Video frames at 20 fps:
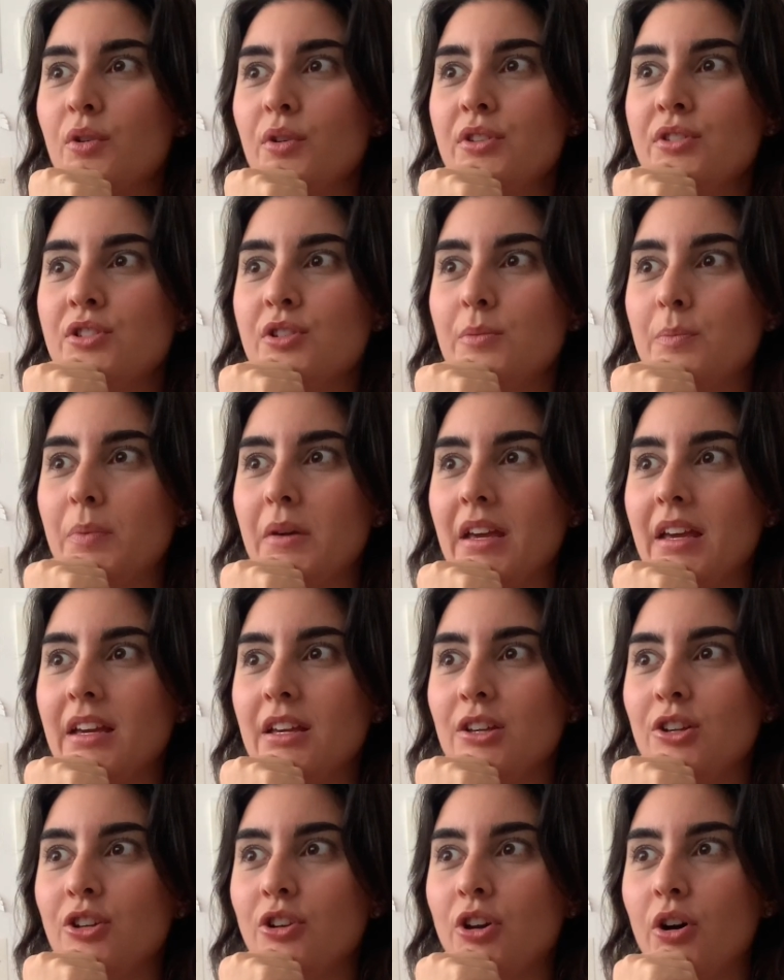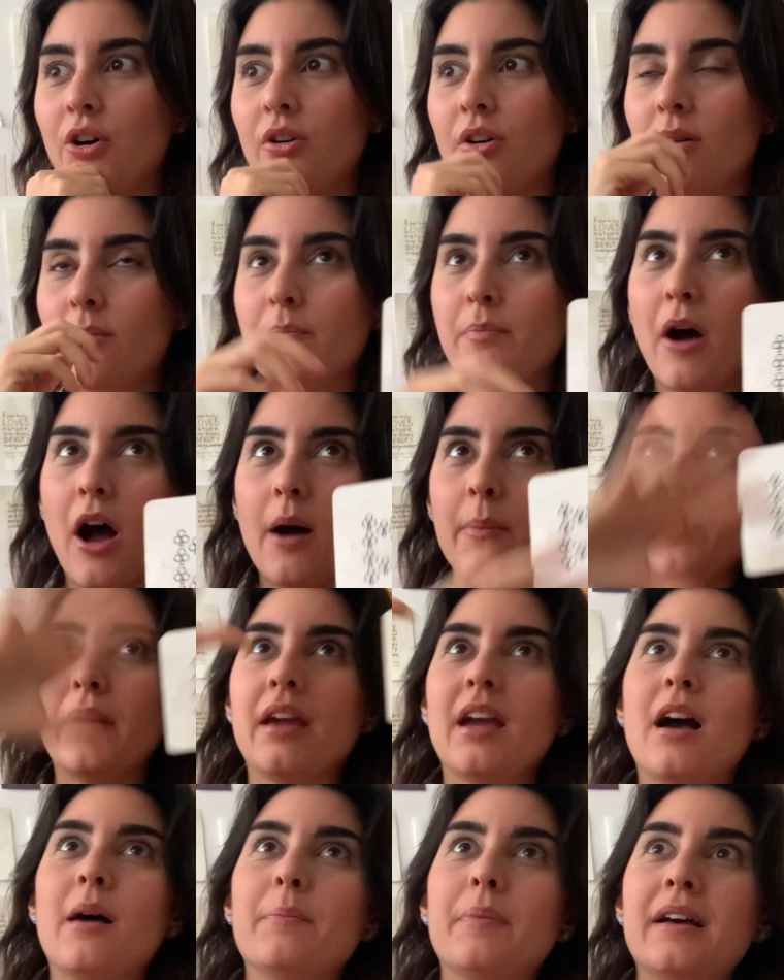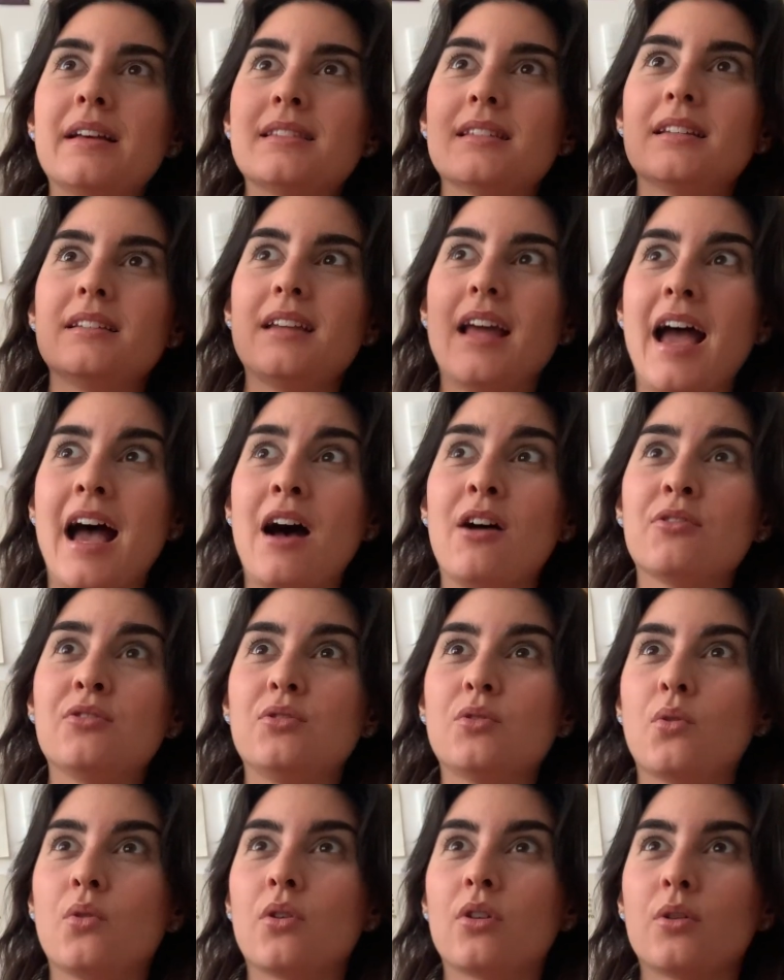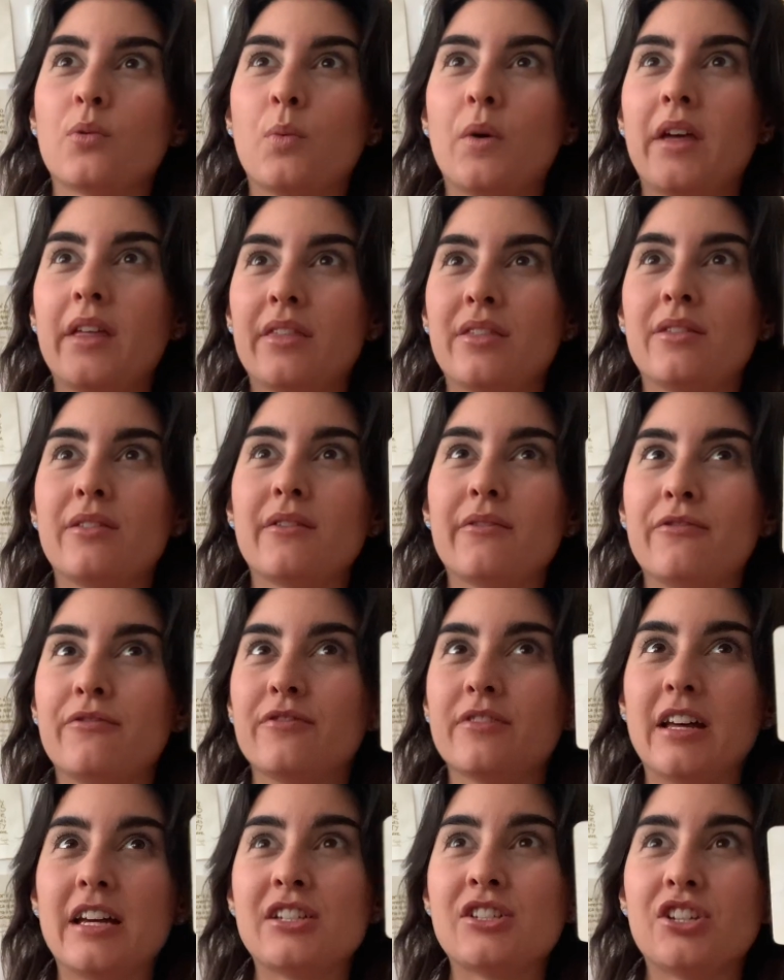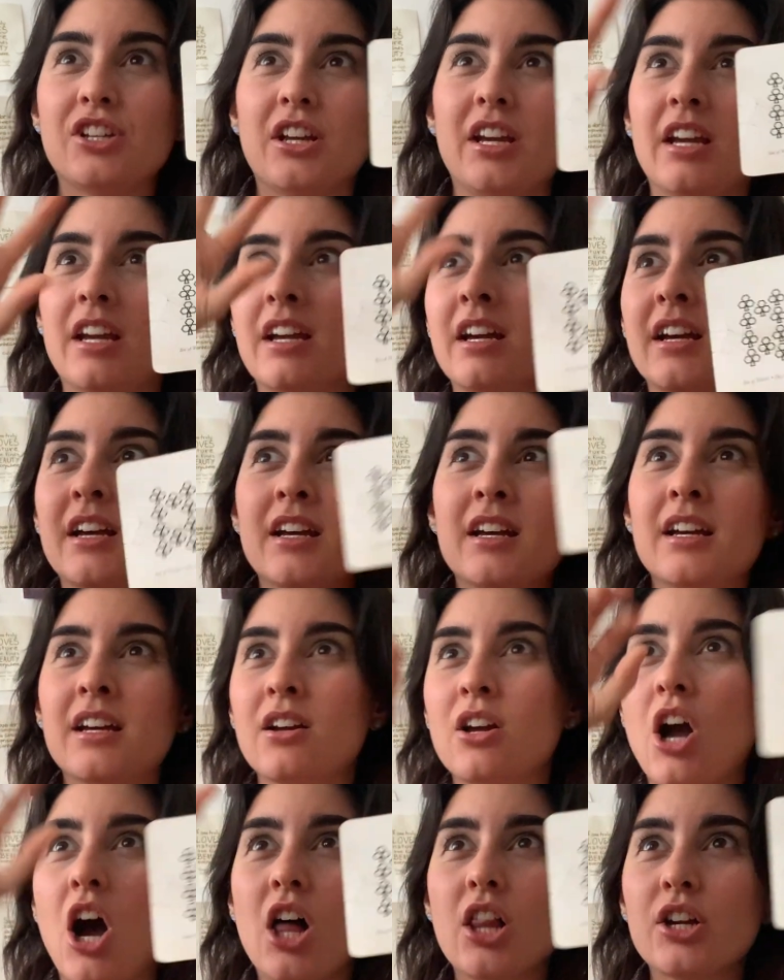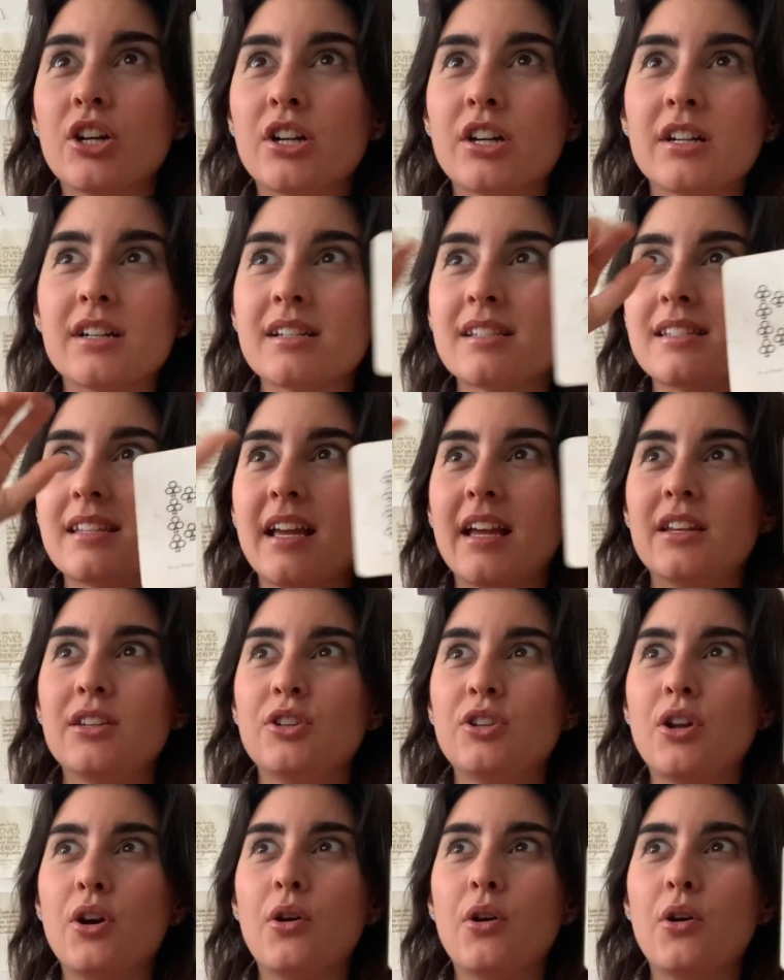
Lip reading: to be, popping up as an outdoor with fleshy colors and,